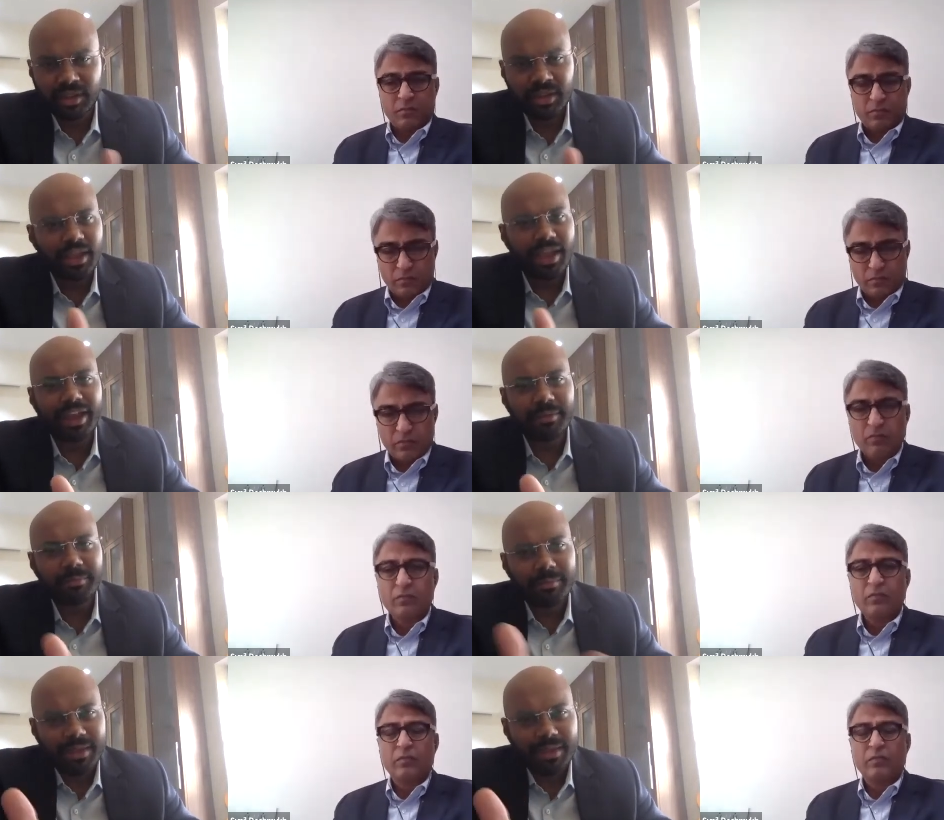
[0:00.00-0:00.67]

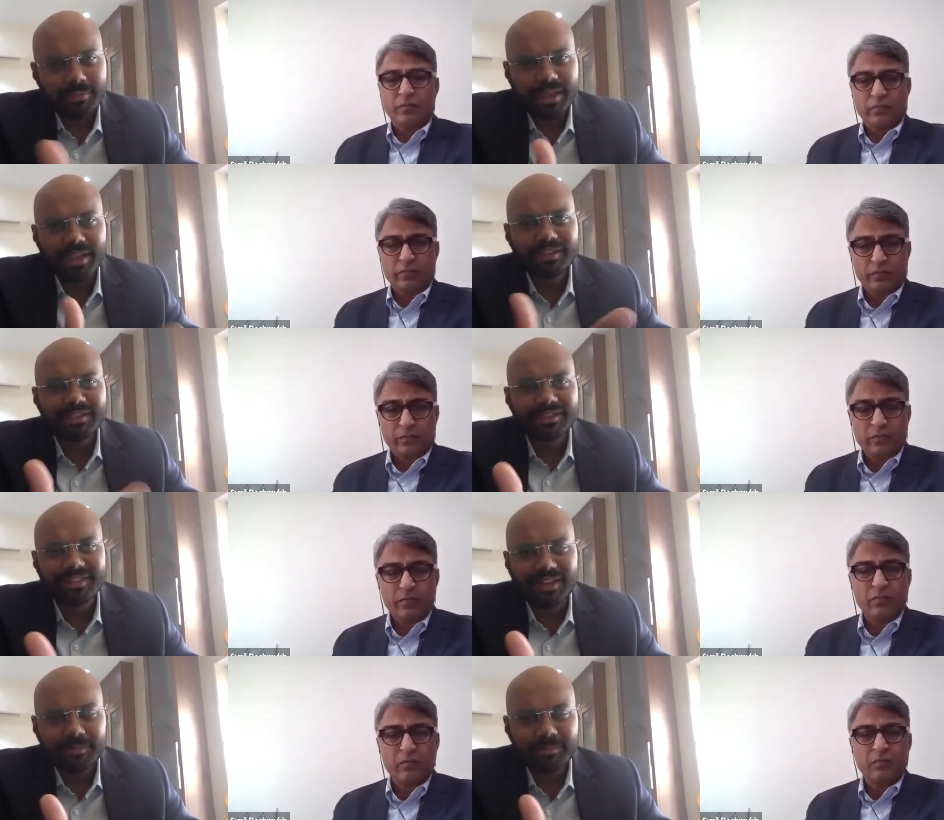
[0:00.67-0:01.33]
Speaker 1: And maybe at the
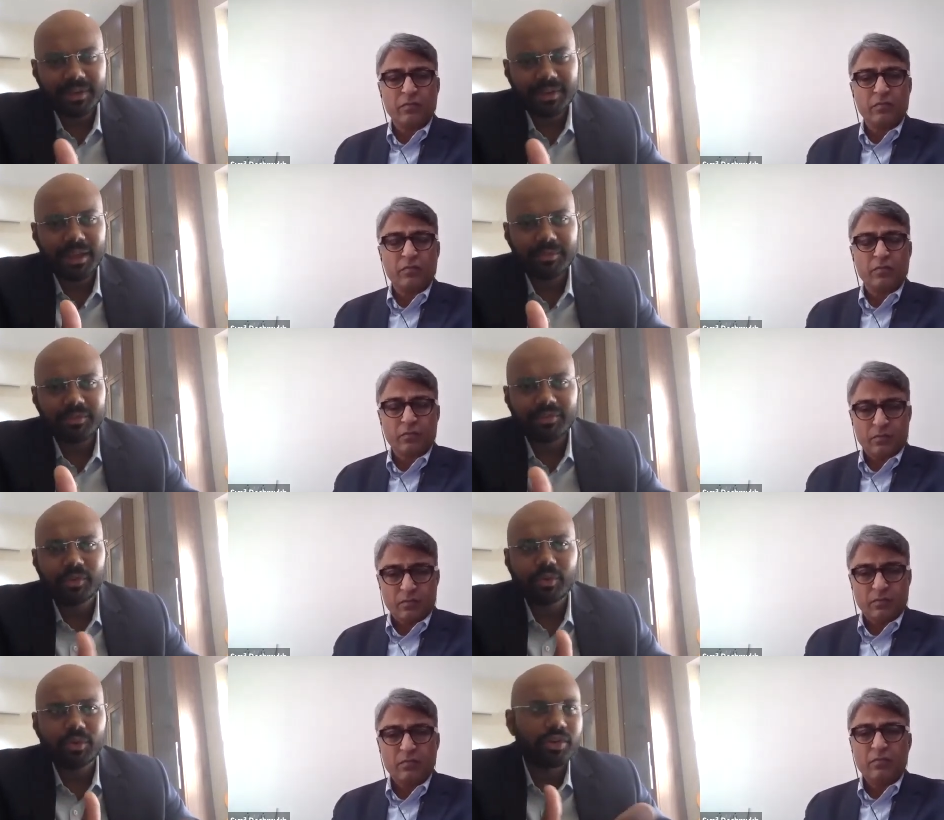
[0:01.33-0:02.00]
same time, if
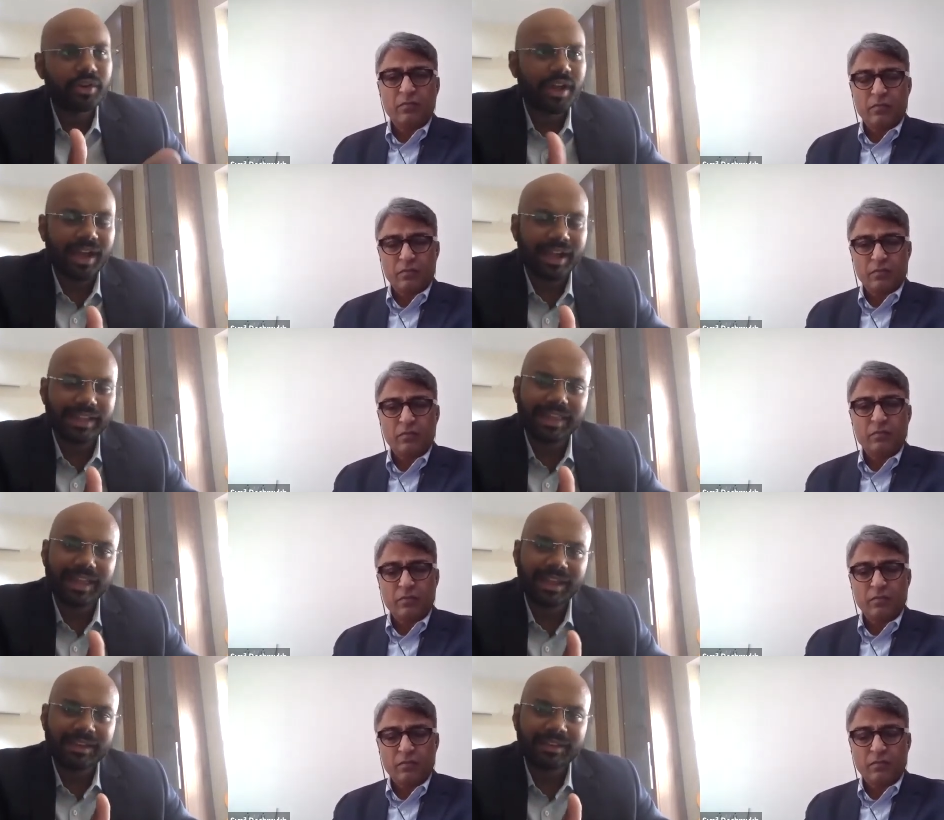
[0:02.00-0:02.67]
you could
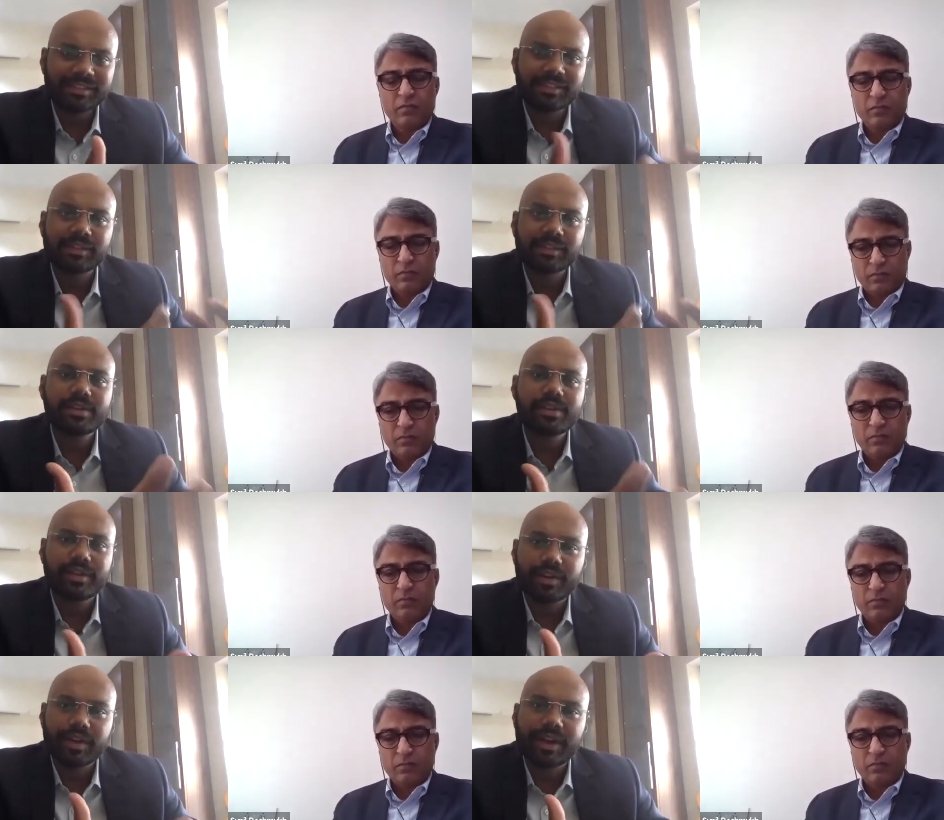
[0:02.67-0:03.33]
highlight certain
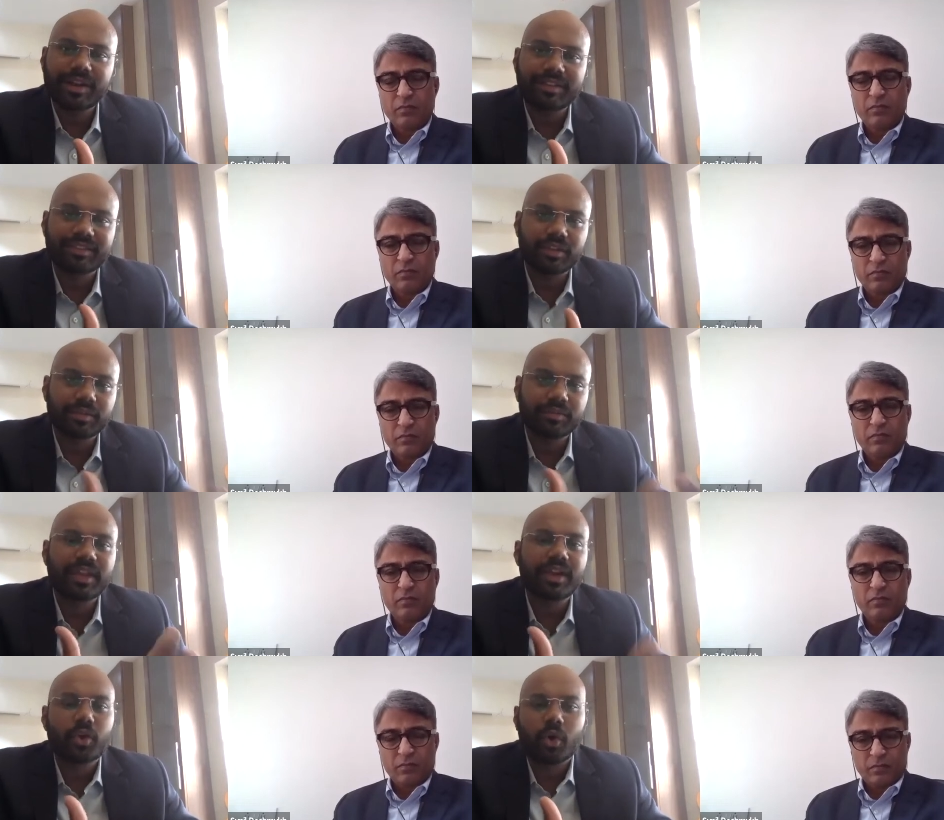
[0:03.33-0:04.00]
traits of
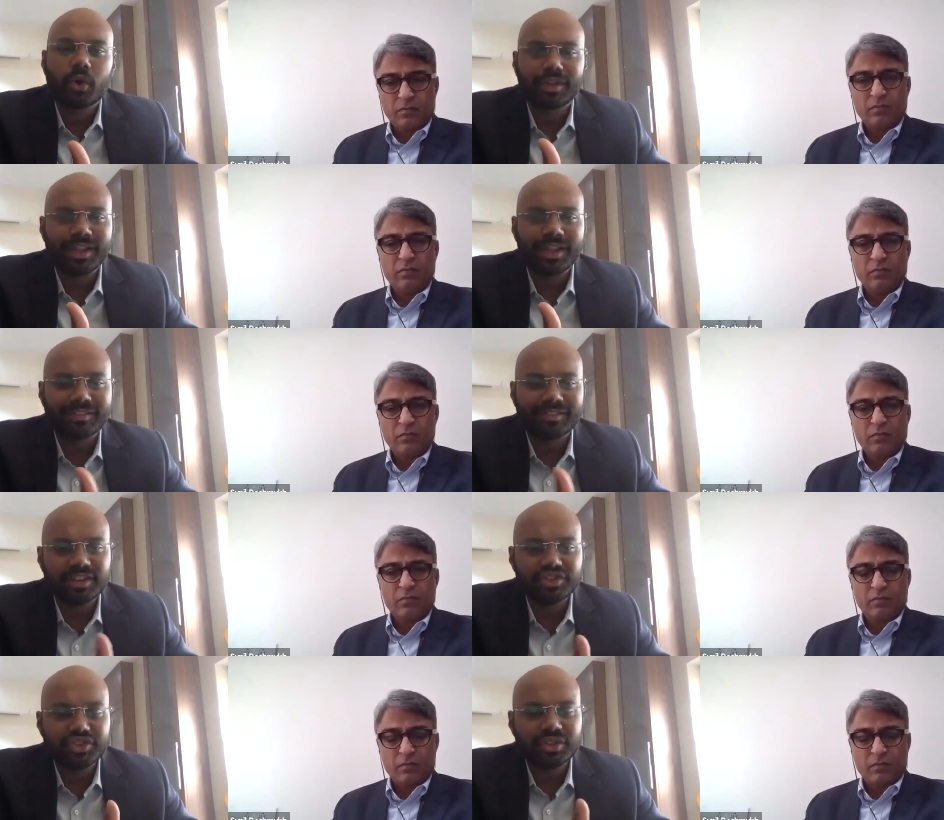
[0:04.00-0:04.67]
that
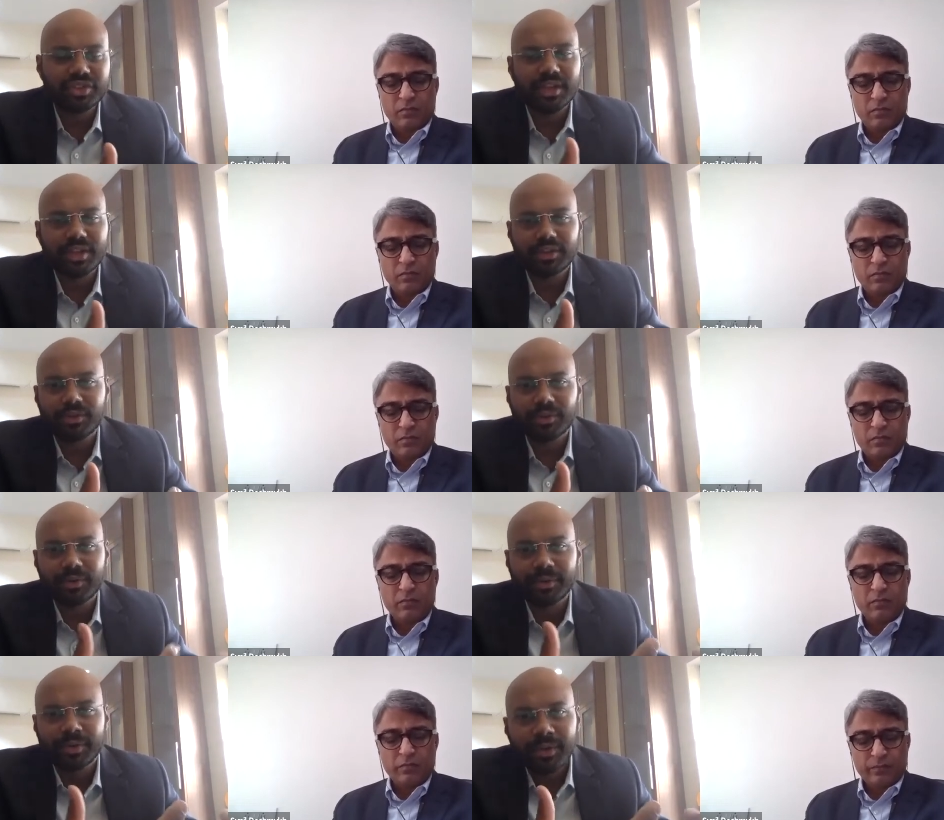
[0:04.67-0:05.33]
organization that, you
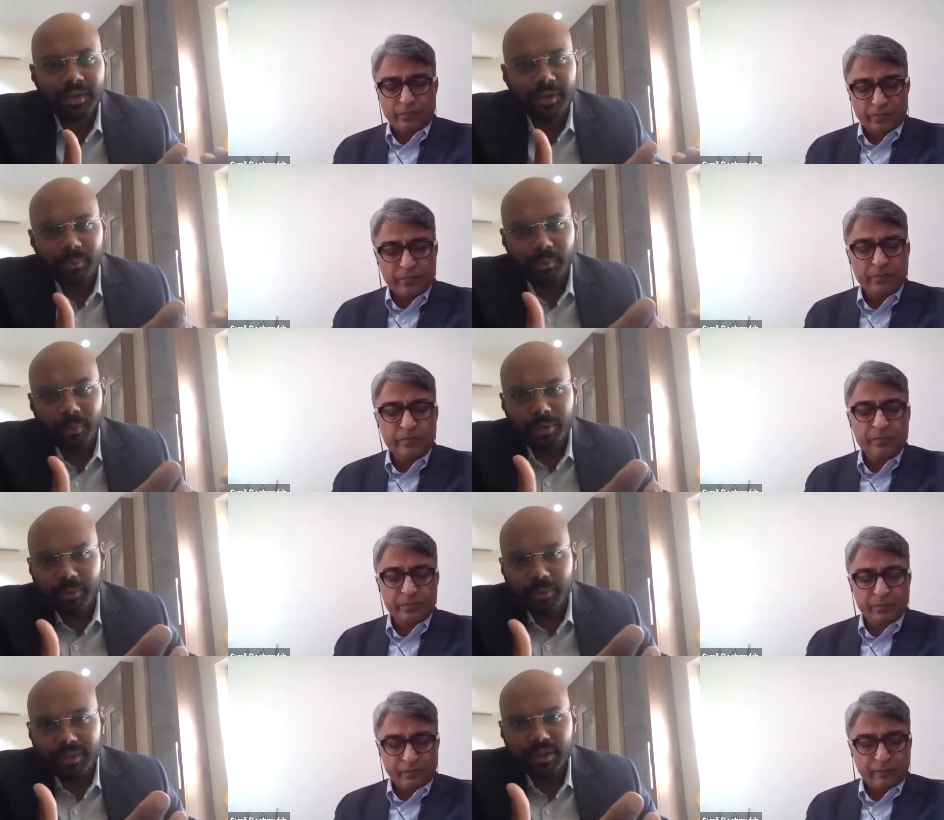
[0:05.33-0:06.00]
know, what
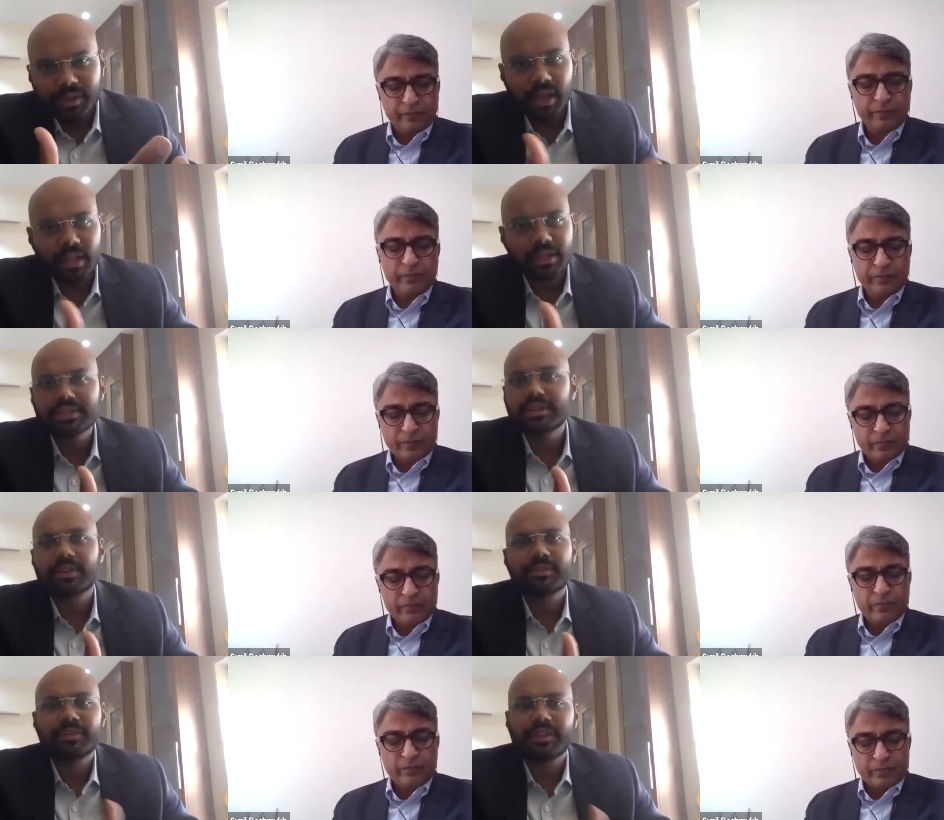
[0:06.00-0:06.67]
was the culture
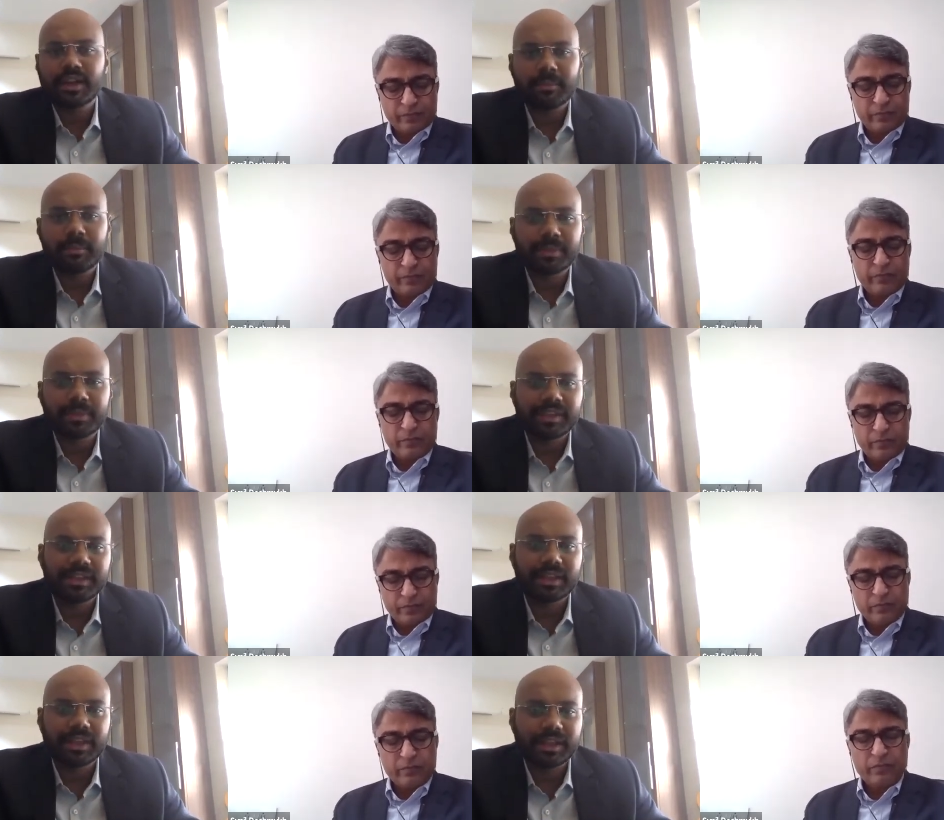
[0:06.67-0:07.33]
of the
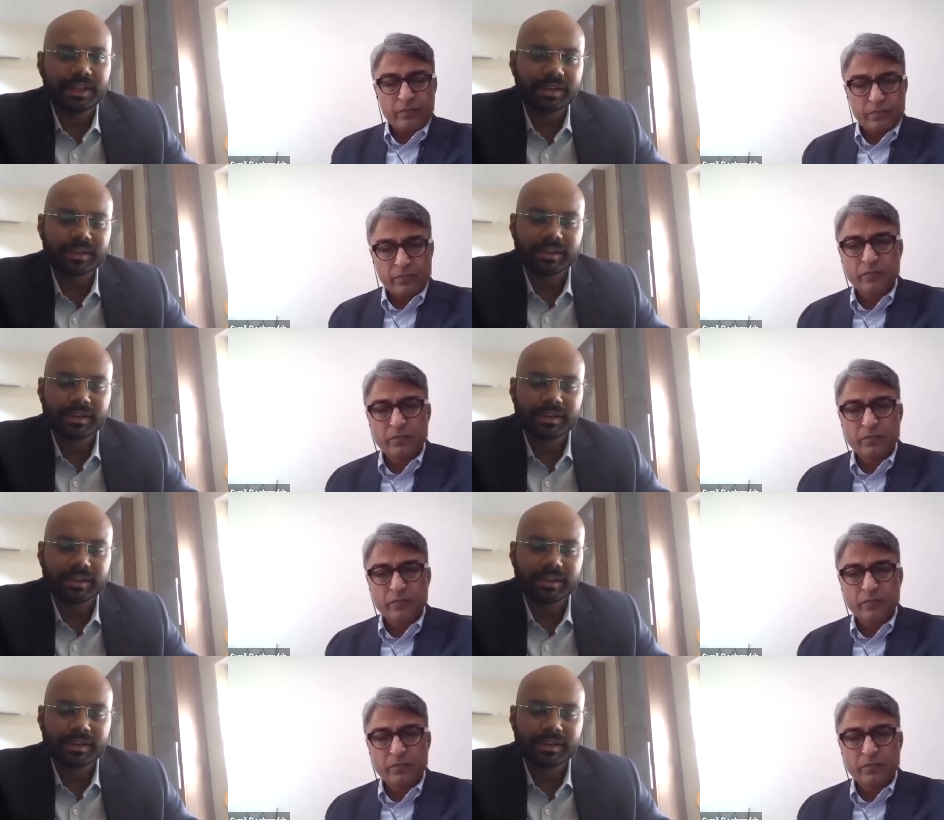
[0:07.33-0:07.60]
company like?